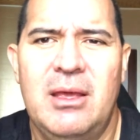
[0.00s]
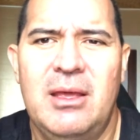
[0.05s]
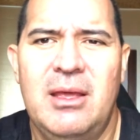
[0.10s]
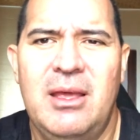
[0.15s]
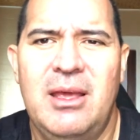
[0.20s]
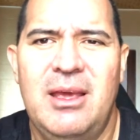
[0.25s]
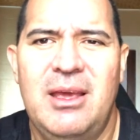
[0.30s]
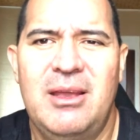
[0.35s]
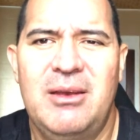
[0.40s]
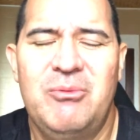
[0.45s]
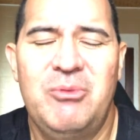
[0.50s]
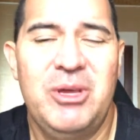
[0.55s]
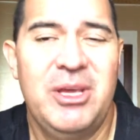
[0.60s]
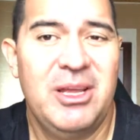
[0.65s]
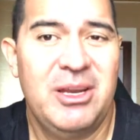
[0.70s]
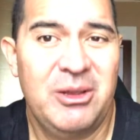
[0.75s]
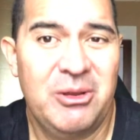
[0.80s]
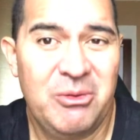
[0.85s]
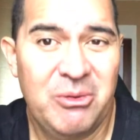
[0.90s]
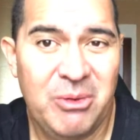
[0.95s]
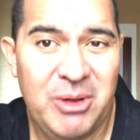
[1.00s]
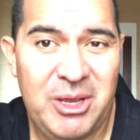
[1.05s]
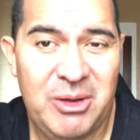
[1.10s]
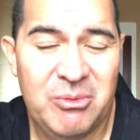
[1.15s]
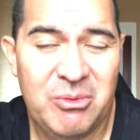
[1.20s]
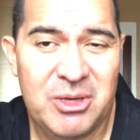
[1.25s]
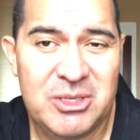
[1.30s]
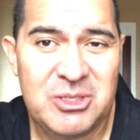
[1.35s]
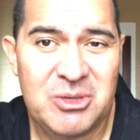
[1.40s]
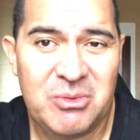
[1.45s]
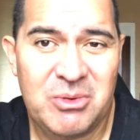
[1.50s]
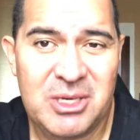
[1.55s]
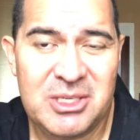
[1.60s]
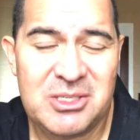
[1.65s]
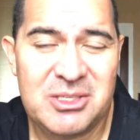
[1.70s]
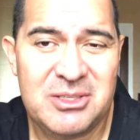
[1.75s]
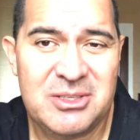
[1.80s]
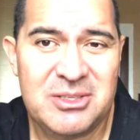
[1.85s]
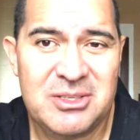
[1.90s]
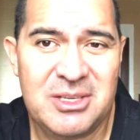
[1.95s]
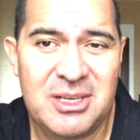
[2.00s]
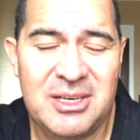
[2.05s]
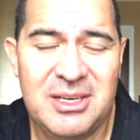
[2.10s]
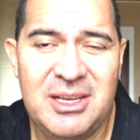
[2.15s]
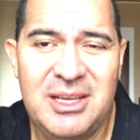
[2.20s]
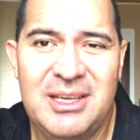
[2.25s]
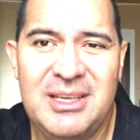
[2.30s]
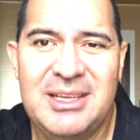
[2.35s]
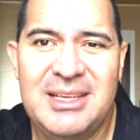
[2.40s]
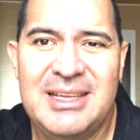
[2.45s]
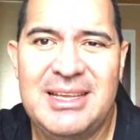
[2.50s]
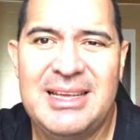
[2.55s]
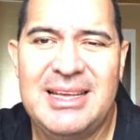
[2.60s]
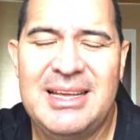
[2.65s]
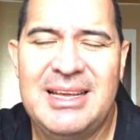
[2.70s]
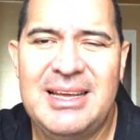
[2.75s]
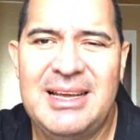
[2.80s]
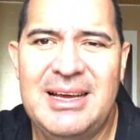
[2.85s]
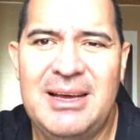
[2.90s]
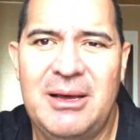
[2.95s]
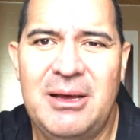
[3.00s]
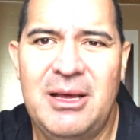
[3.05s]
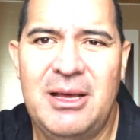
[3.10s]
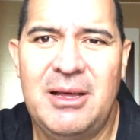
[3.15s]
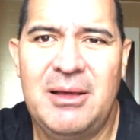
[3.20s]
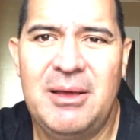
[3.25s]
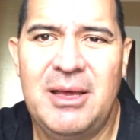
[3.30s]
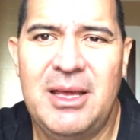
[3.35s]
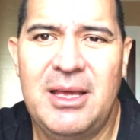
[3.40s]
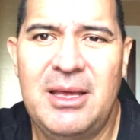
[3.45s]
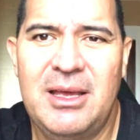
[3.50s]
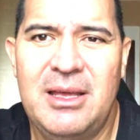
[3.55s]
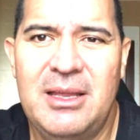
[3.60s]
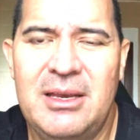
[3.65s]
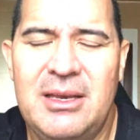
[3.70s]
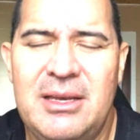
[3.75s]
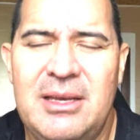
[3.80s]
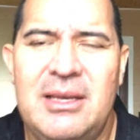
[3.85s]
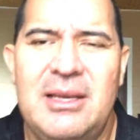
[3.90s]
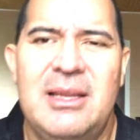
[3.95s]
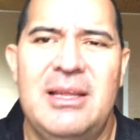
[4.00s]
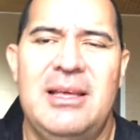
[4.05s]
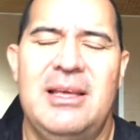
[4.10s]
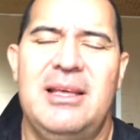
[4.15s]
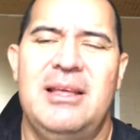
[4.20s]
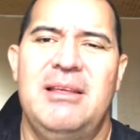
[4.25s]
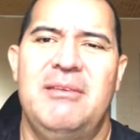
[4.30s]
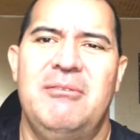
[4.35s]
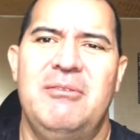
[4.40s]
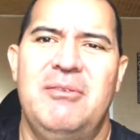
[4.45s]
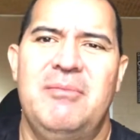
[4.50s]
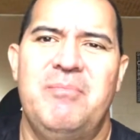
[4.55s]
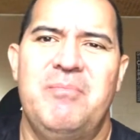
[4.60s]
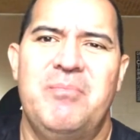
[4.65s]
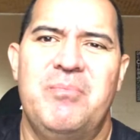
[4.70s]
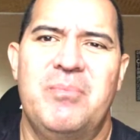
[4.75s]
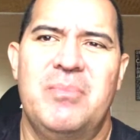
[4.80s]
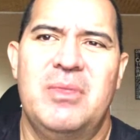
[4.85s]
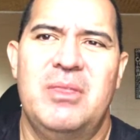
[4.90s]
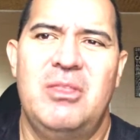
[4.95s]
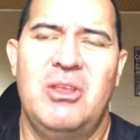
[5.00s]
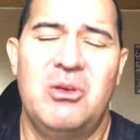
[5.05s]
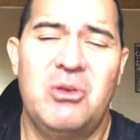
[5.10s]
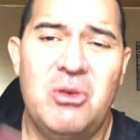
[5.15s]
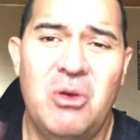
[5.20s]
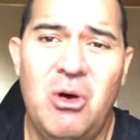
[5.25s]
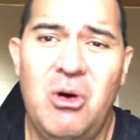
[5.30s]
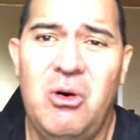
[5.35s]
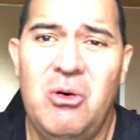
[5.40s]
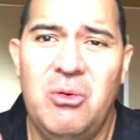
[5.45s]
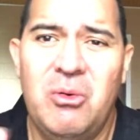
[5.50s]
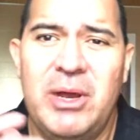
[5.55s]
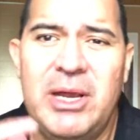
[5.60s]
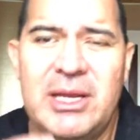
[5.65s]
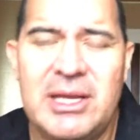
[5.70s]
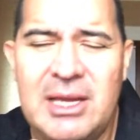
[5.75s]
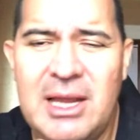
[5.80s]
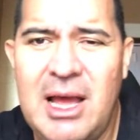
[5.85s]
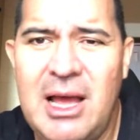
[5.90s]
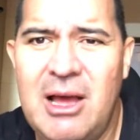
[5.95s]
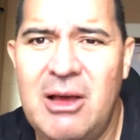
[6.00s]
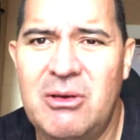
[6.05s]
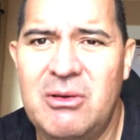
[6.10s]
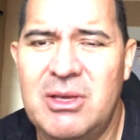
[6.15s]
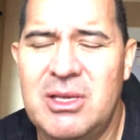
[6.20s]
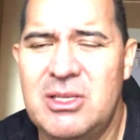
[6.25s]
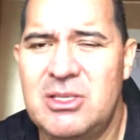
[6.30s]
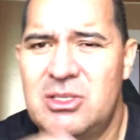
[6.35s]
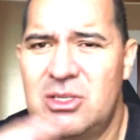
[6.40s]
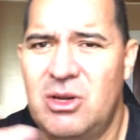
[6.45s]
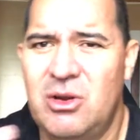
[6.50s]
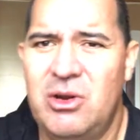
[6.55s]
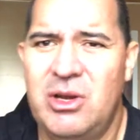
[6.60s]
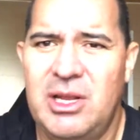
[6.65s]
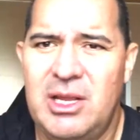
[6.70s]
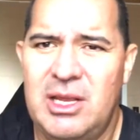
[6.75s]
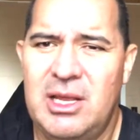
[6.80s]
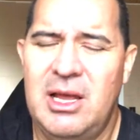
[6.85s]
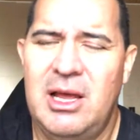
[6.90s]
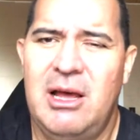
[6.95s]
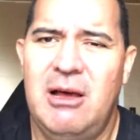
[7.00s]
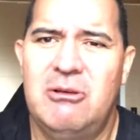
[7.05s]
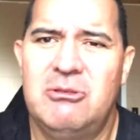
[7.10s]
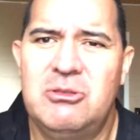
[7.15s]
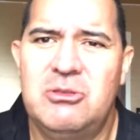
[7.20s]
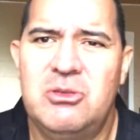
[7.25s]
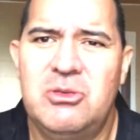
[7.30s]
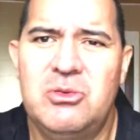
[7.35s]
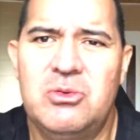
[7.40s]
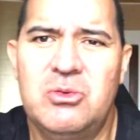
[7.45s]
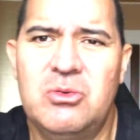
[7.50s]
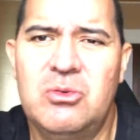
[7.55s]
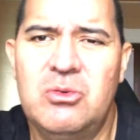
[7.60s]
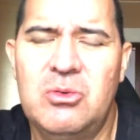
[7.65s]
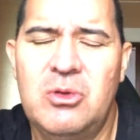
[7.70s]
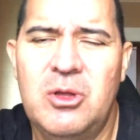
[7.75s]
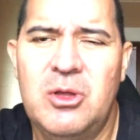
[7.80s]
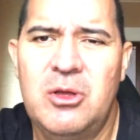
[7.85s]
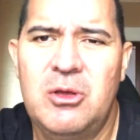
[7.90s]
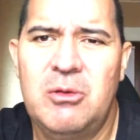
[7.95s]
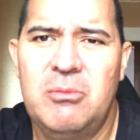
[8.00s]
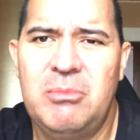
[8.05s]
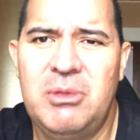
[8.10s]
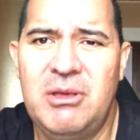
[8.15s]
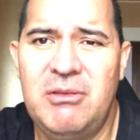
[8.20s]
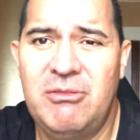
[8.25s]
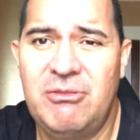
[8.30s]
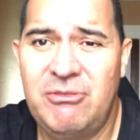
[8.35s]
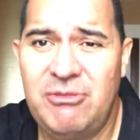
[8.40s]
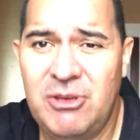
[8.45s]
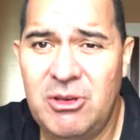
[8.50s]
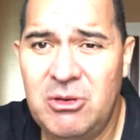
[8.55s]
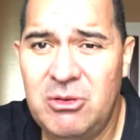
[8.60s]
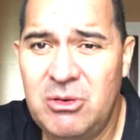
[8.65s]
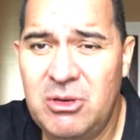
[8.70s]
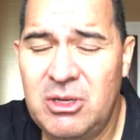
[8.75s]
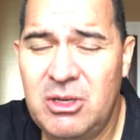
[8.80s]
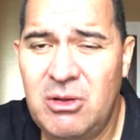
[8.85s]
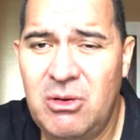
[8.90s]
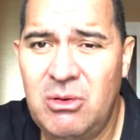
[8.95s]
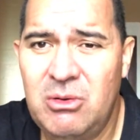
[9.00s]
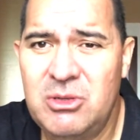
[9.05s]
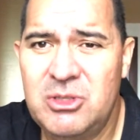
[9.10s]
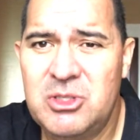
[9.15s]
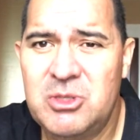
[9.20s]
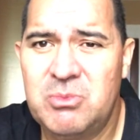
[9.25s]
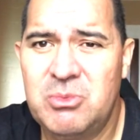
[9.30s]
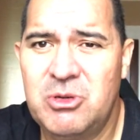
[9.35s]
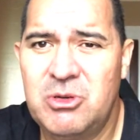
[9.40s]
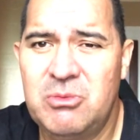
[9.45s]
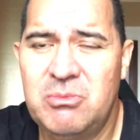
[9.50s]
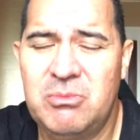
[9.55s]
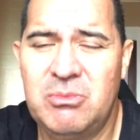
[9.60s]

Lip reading: And we had a great Resurrection Sunday, and the goal right now is learning how to be filled in the Holy Spirit,